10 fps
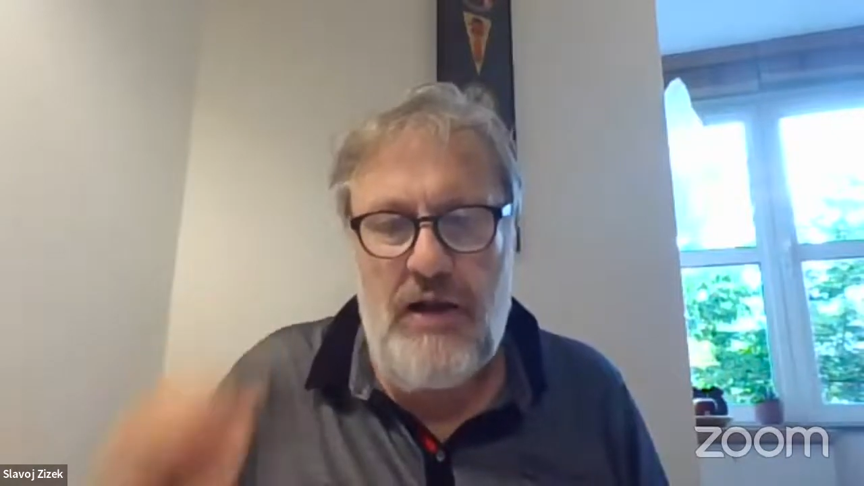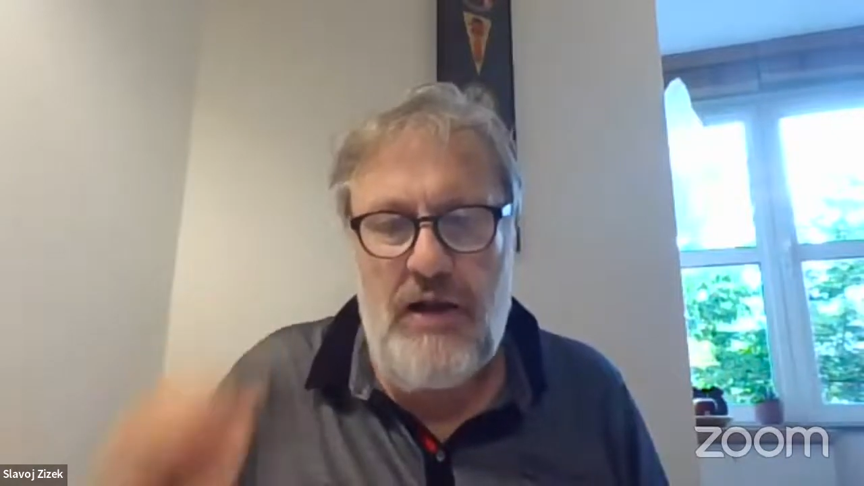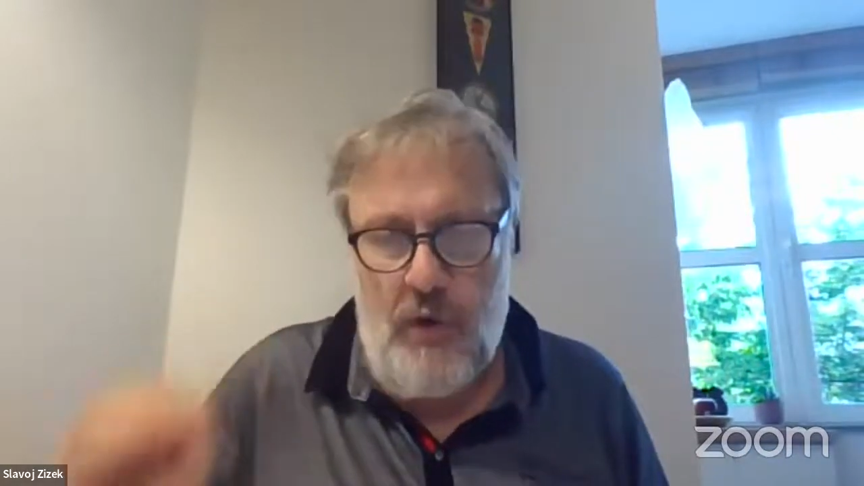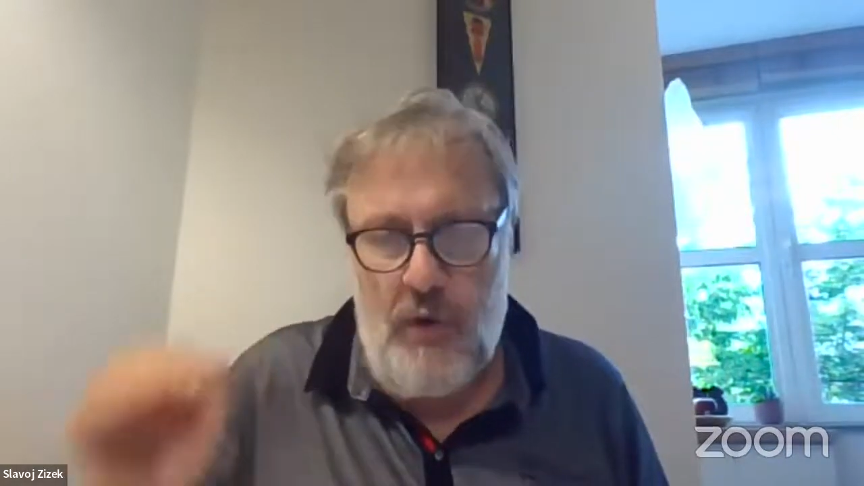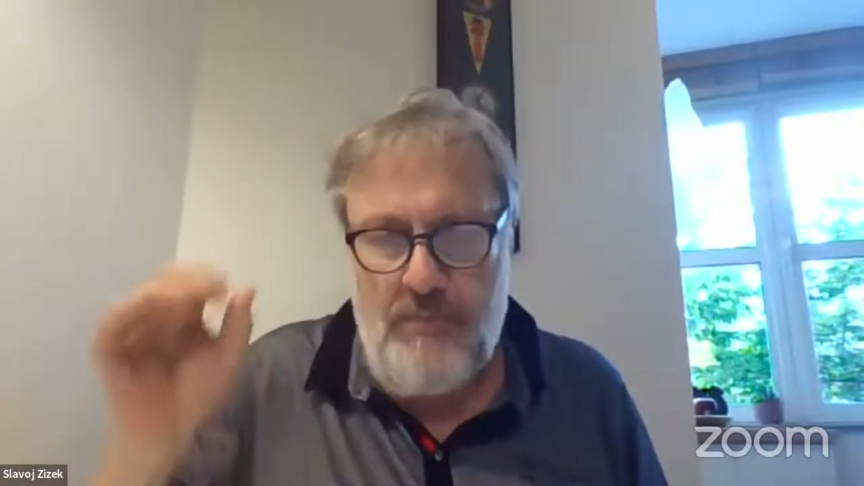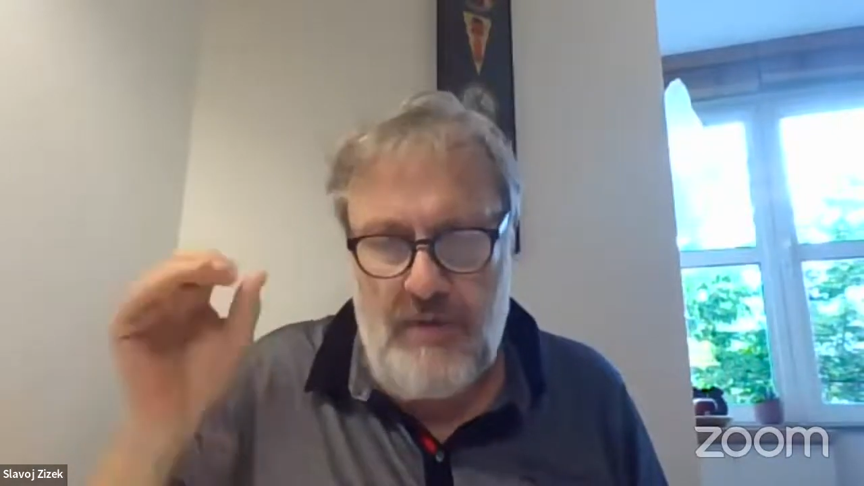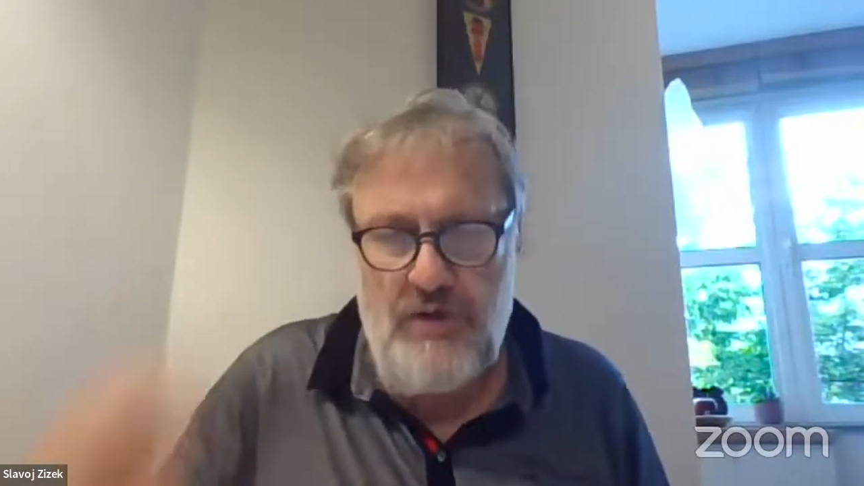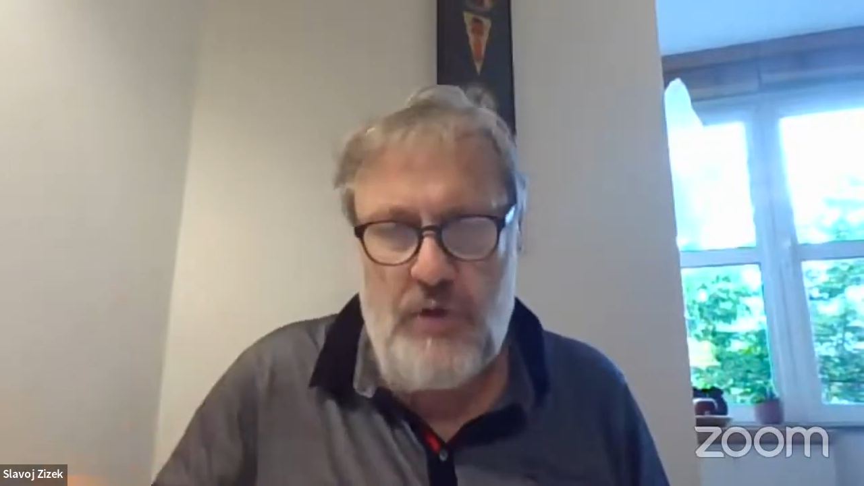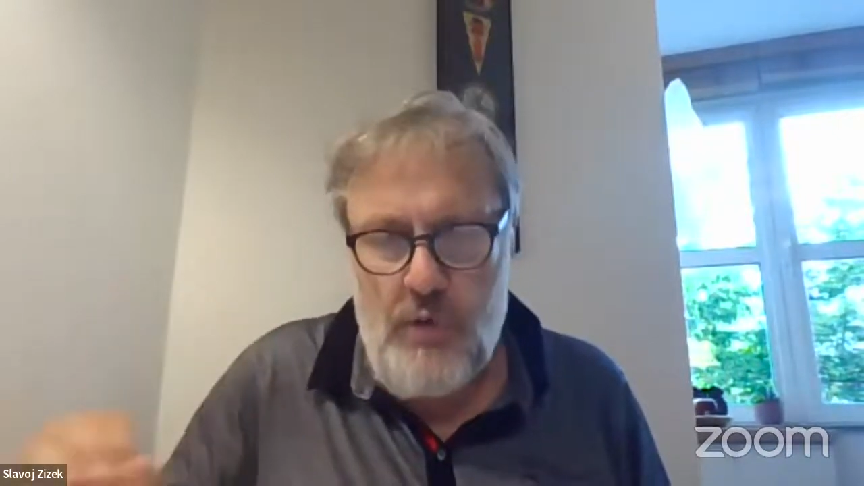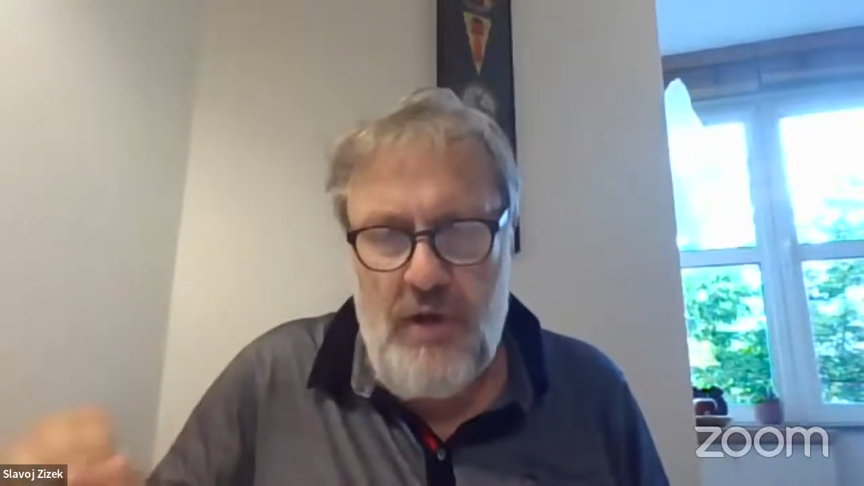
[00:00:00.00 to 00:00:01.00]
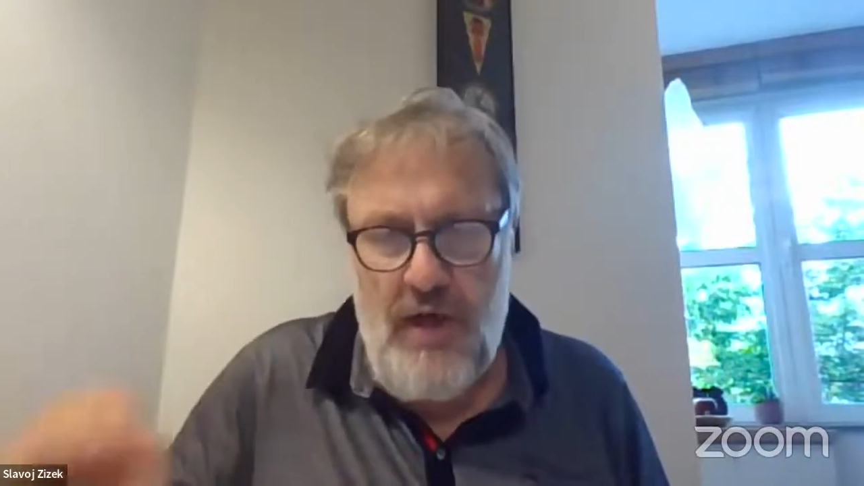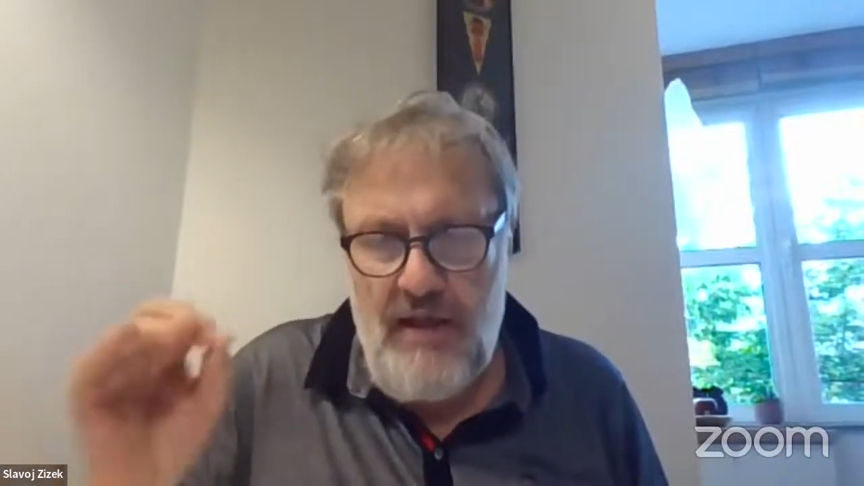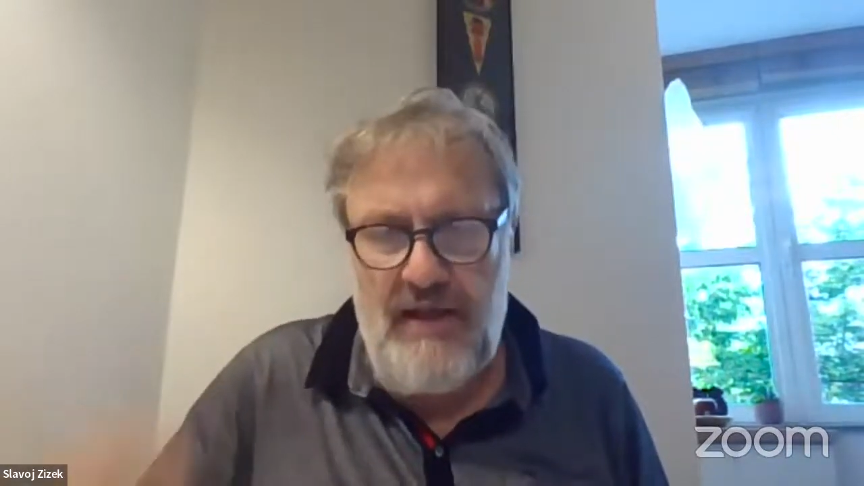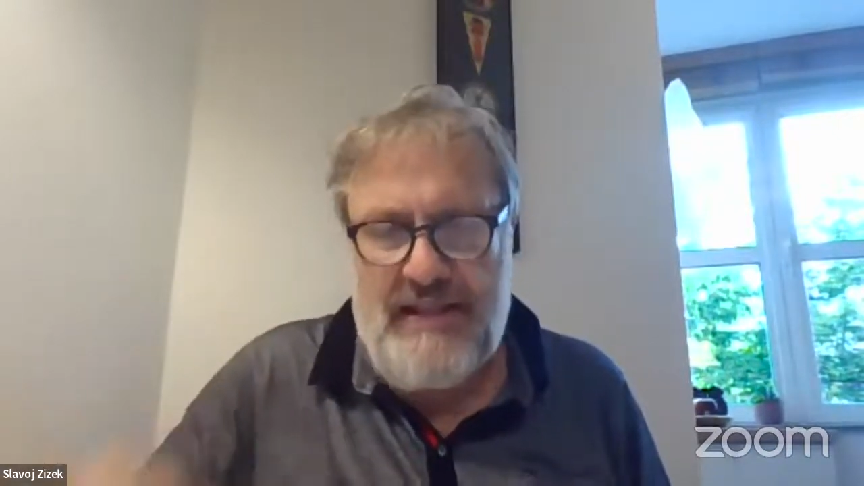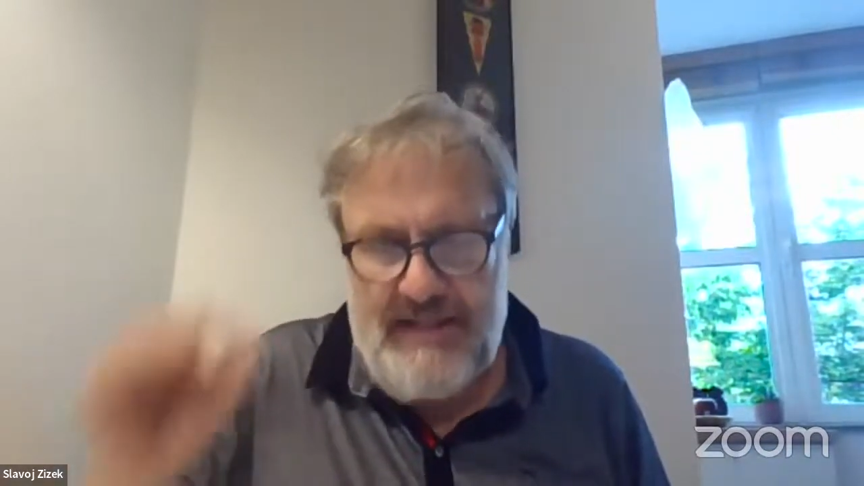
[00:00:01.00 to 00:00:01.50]
learn from
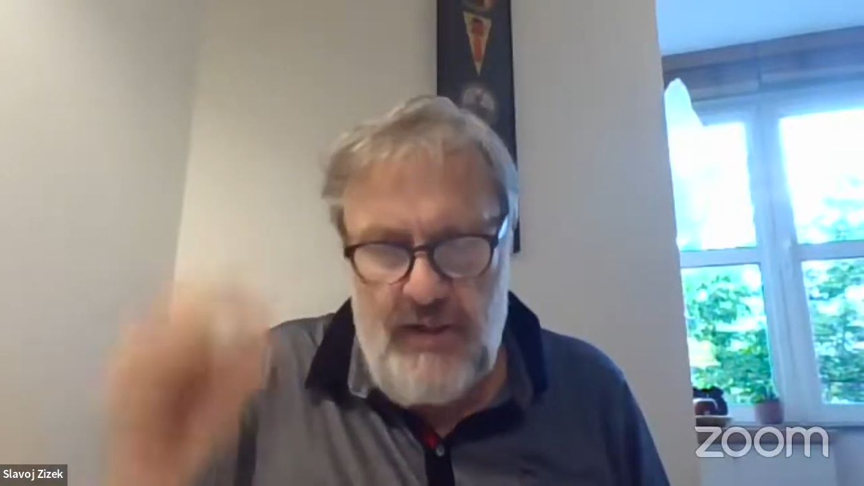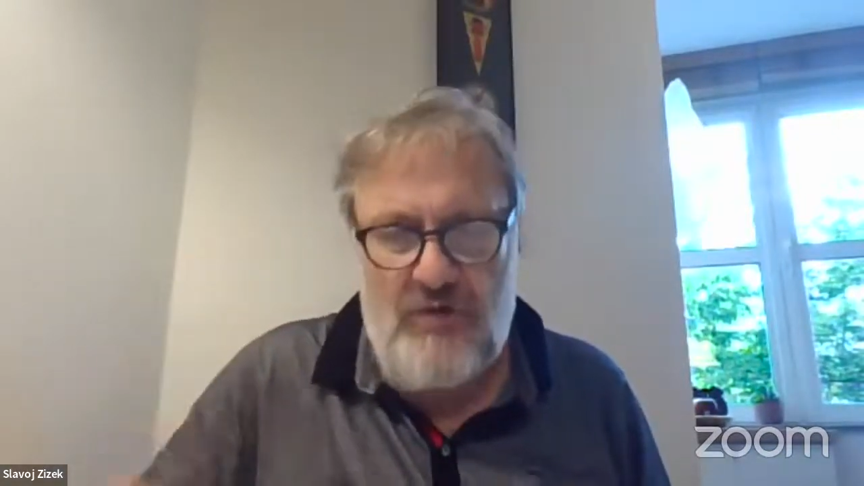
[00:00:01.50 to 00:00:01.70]
you.